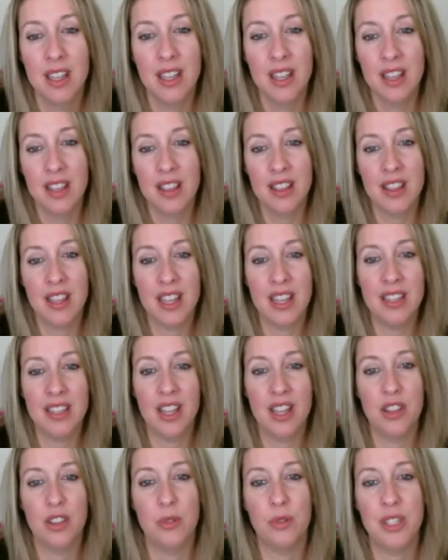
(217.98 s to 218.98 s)

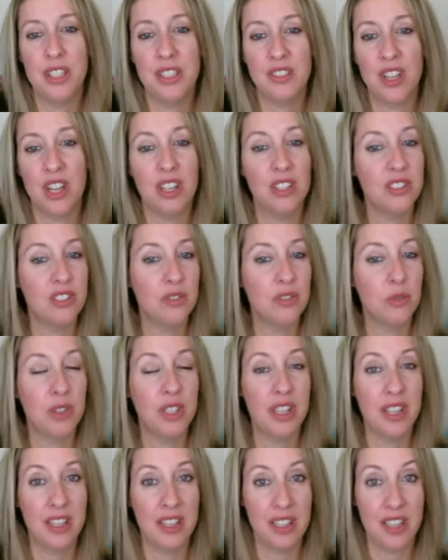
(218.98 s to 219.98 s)
Then the results
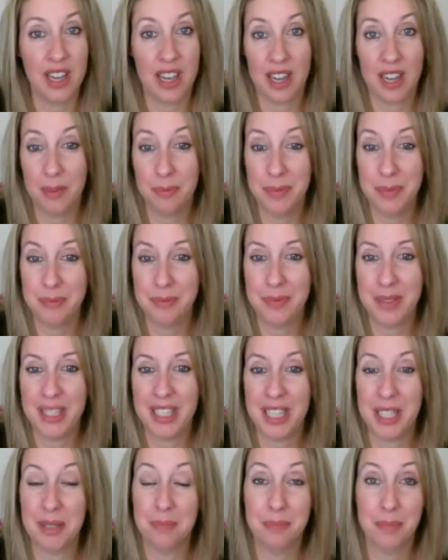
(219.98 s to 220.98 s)
end up
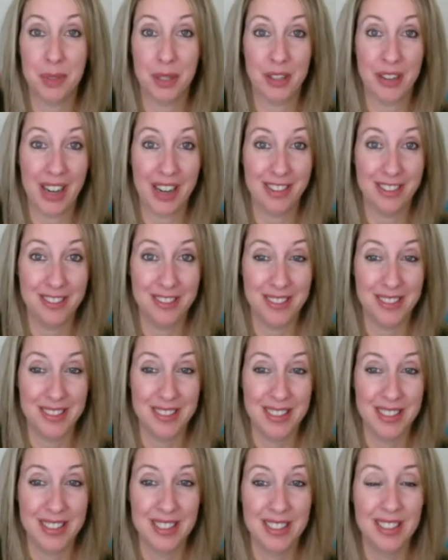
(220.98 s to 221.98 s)
being burnout,
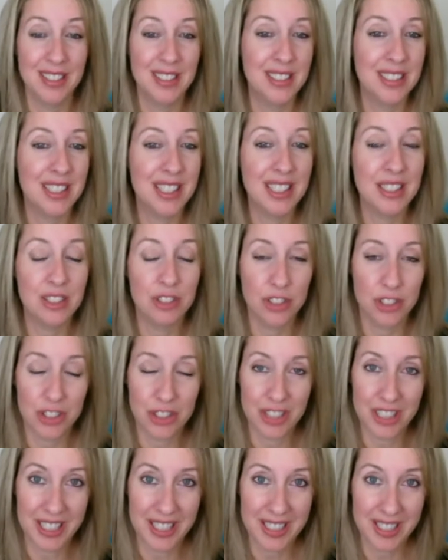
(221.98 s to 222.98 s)

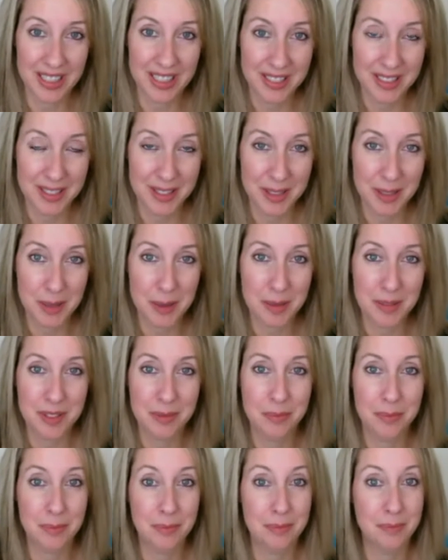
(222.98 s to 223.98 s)
injury,
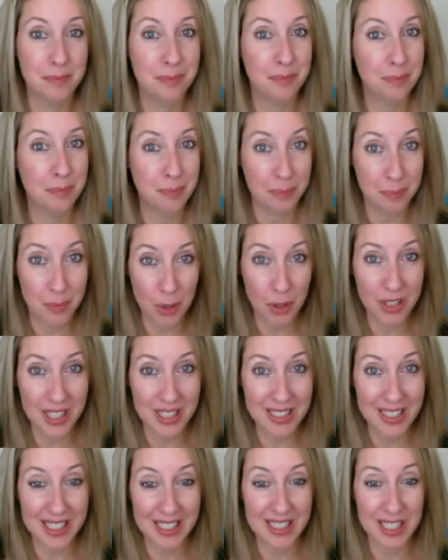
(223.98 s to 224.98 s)
more
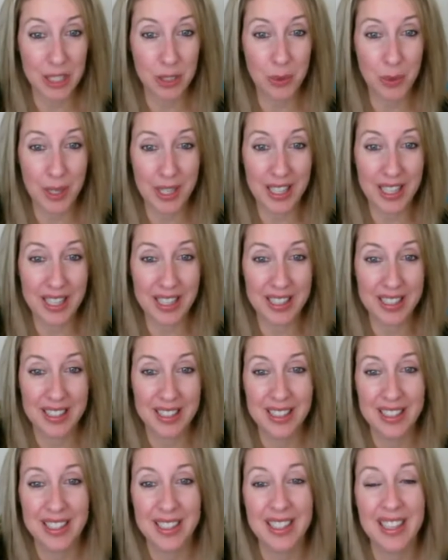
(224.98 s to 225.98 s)
than likely quitting.
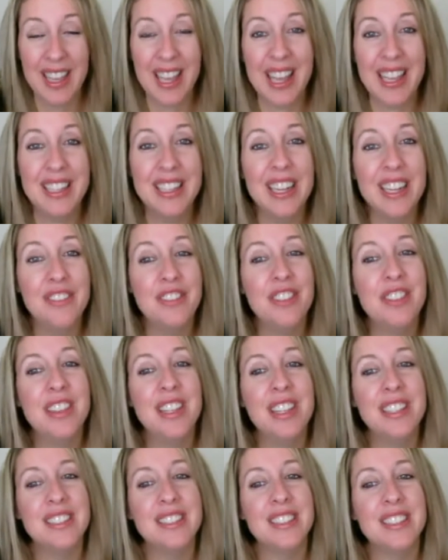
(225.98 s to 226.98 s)
And if
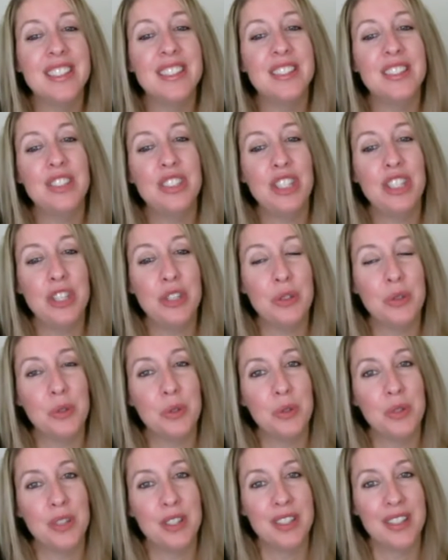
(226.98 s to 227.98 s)
this is
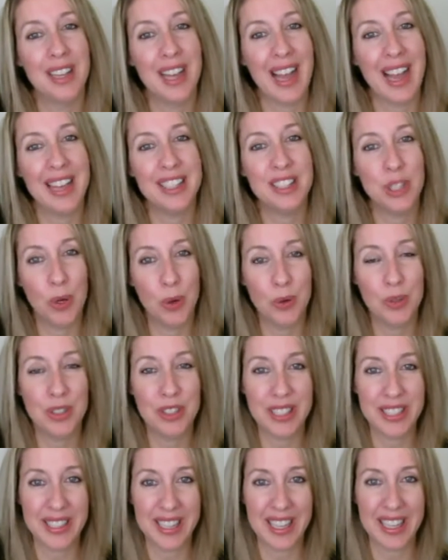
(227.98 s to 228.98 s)
you, I
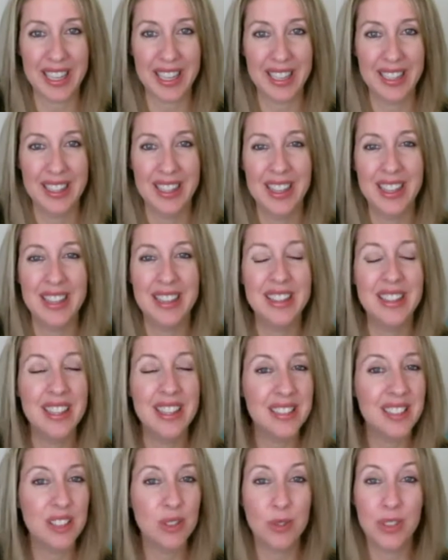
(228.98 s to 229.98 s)
totally get it.
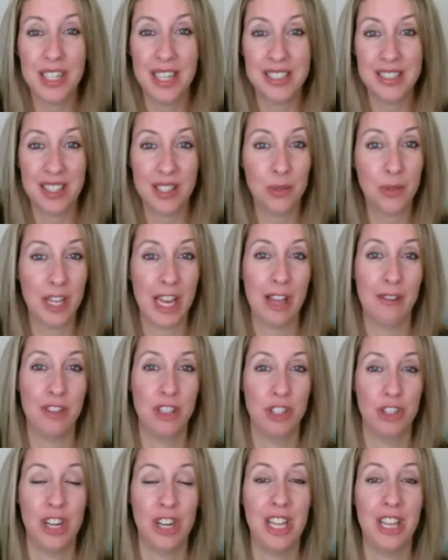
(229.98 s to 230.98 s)
This is what I did when I
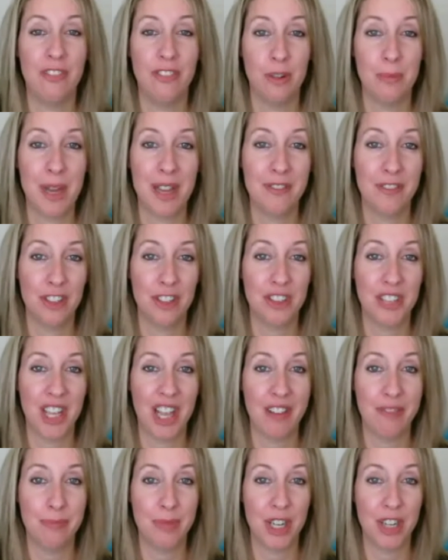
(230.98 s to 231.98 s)
was training for my first
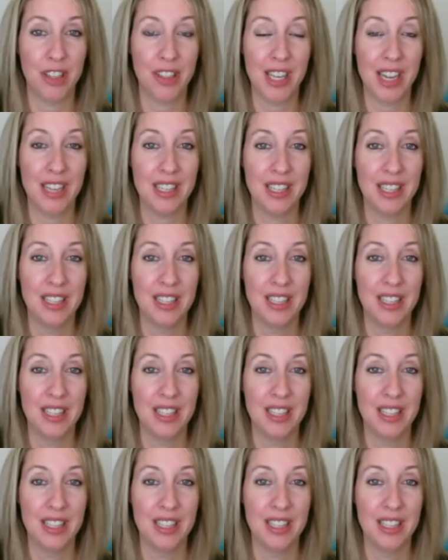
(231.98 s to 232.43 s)
half marathon.